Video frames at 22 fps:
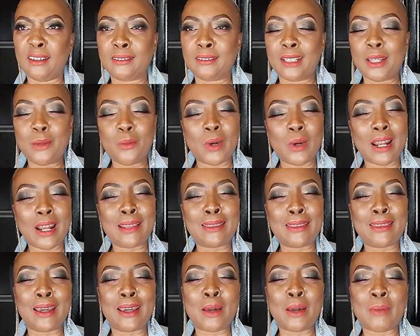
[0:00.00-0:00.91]
And when I
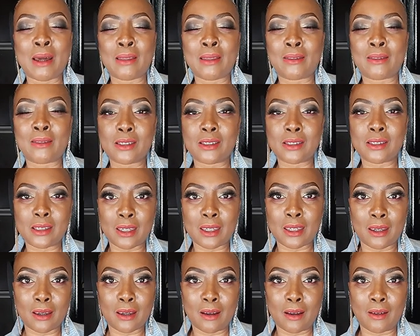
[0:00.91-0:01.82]
think about this
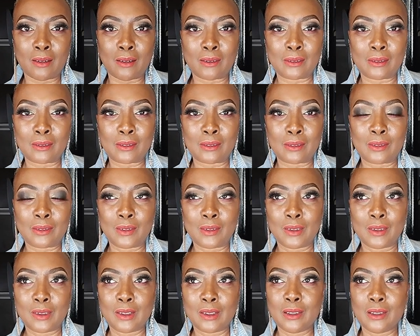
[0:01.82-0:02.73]
year,
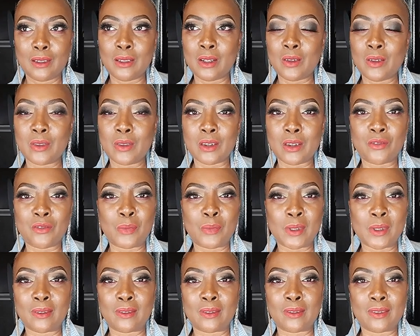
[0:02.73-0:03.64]
you know, there've
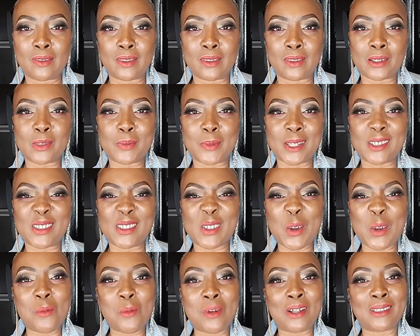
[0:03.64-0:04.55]
been there's been so
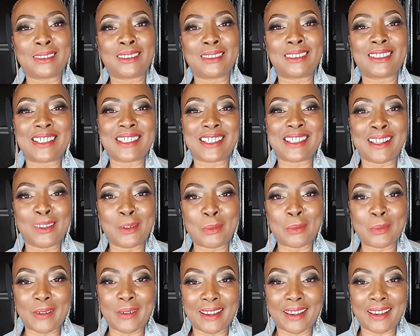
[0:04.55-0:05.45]
much to
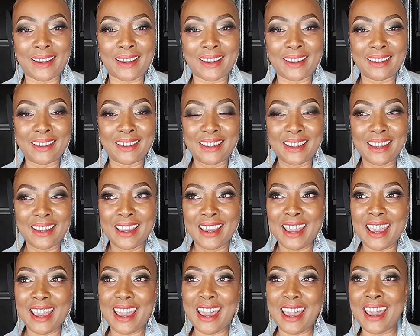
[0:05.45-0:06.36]
celebrate
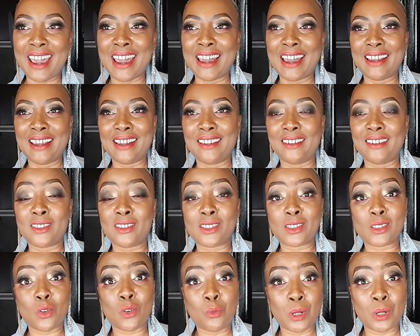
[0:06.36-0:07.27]
and
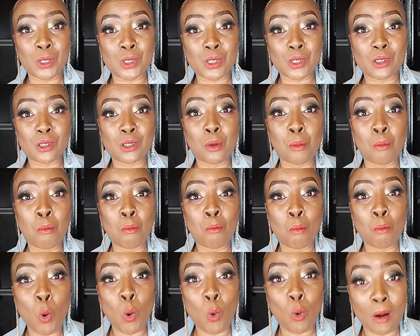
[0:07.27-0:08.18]
so much to
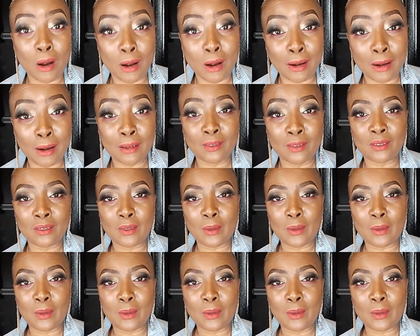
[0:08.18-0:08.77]
mourn.